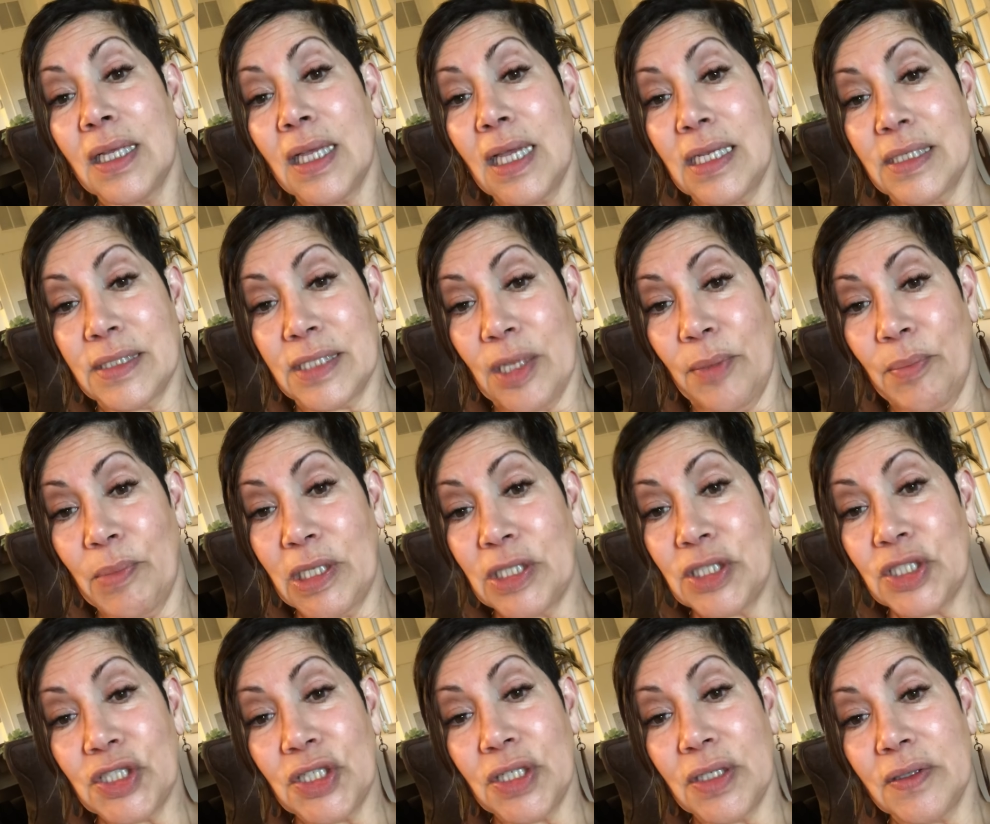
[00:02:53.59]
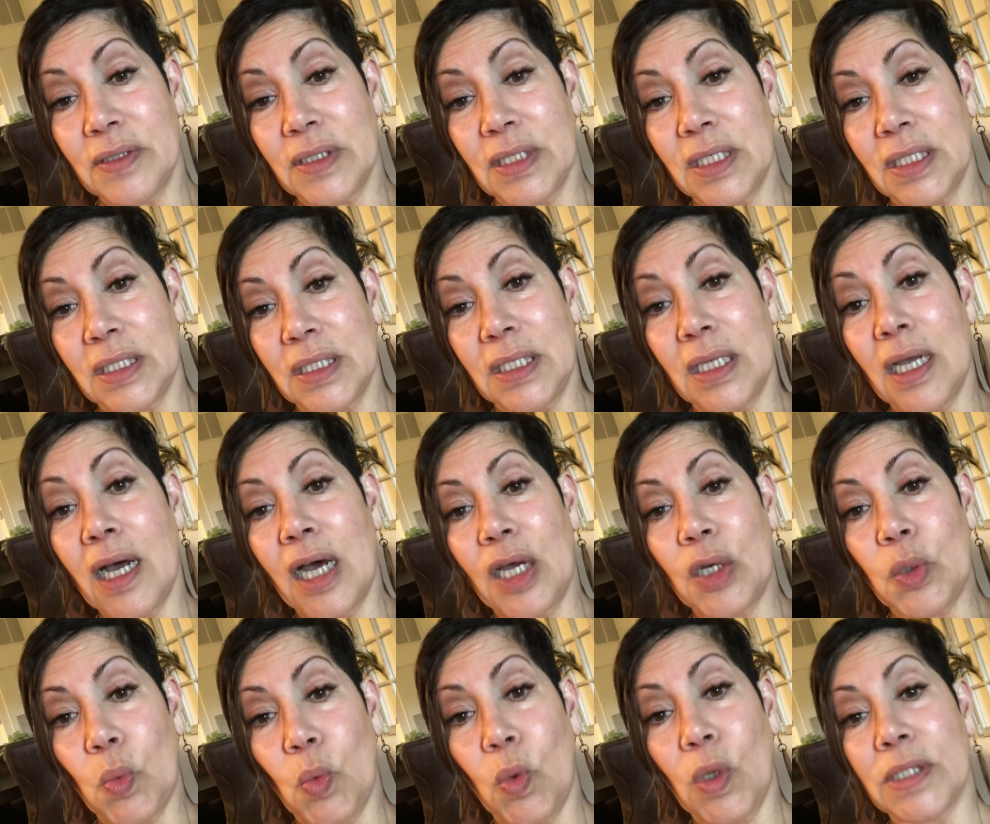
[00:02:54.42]
as I mentioned,
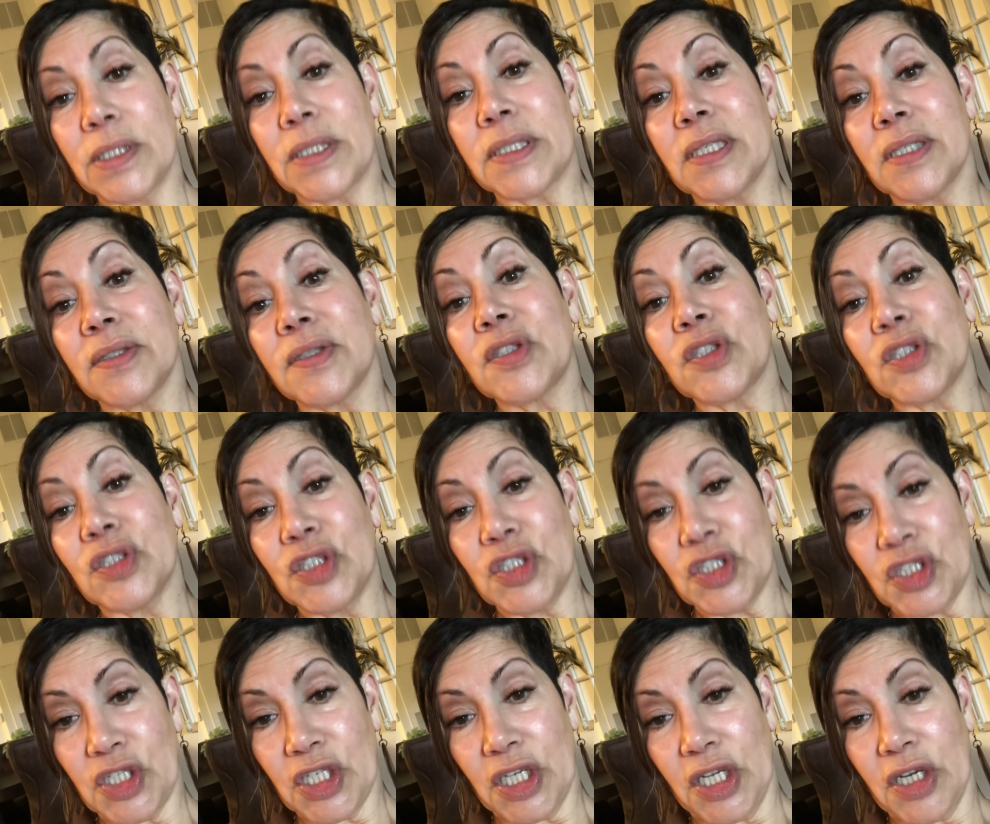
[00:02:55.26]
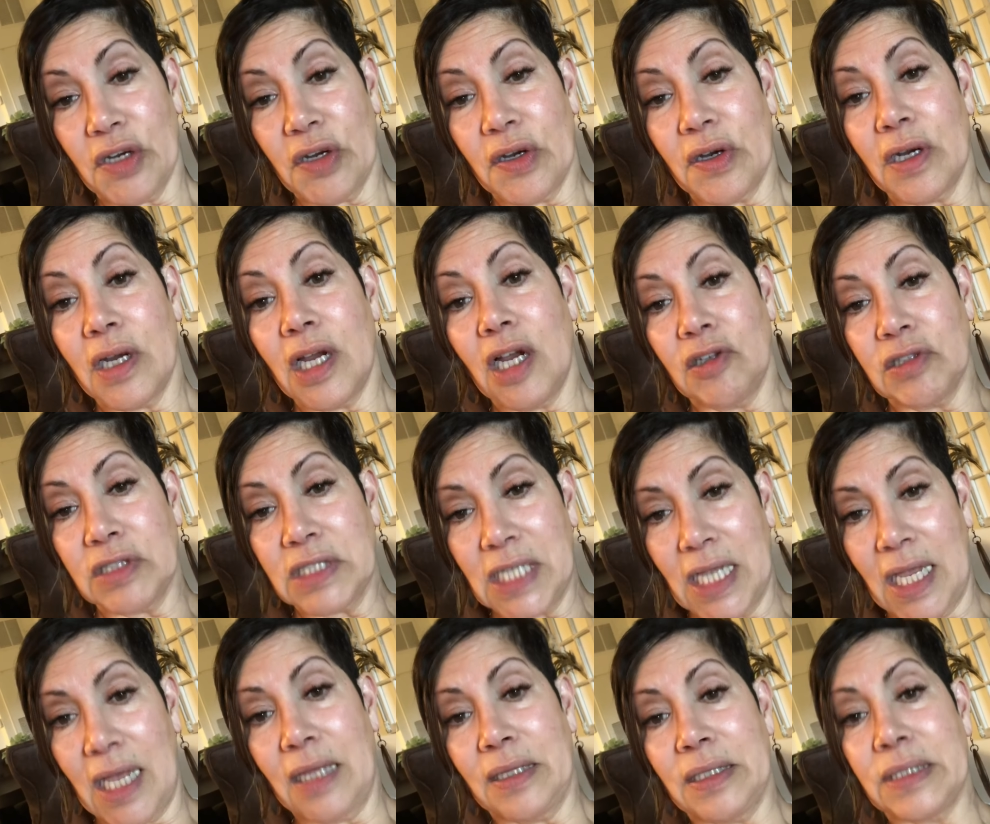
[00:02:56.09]
God wants us to share our
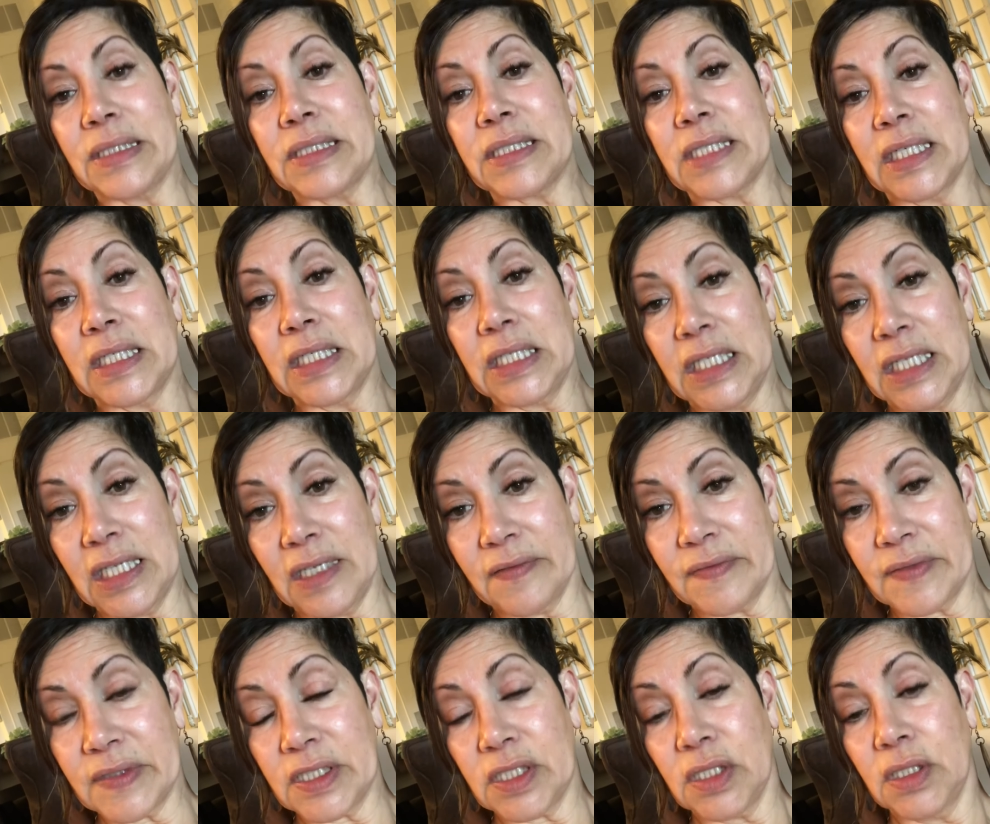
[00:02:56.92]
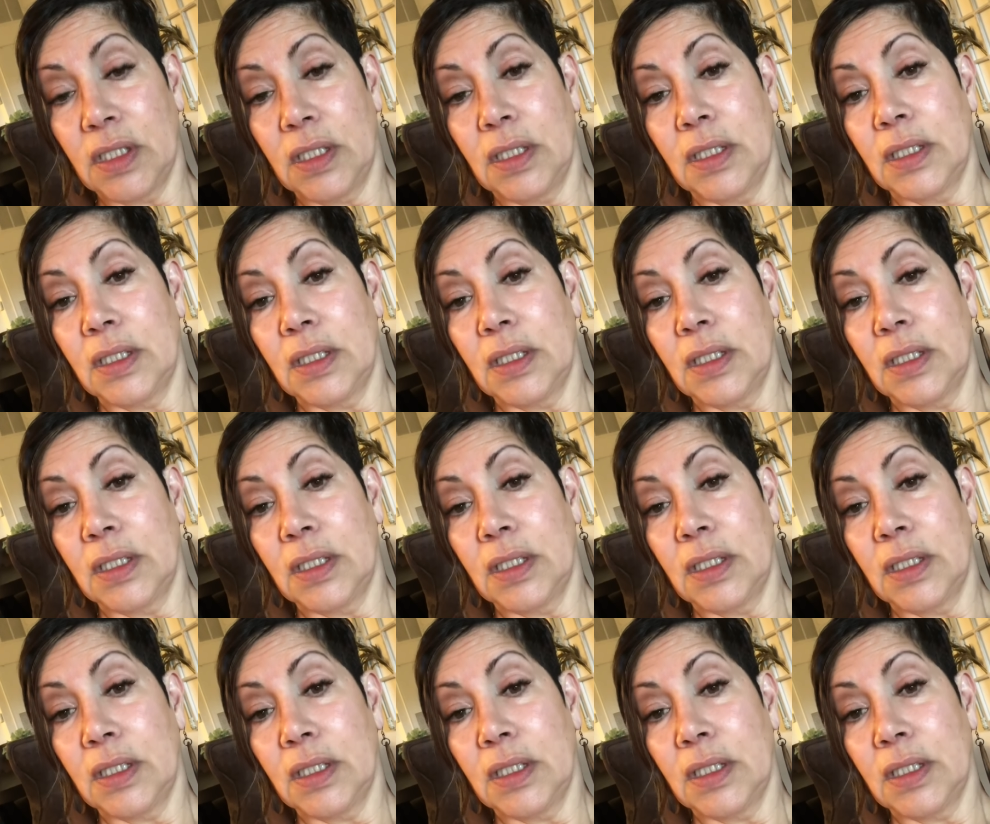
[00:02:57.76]
talents and gifts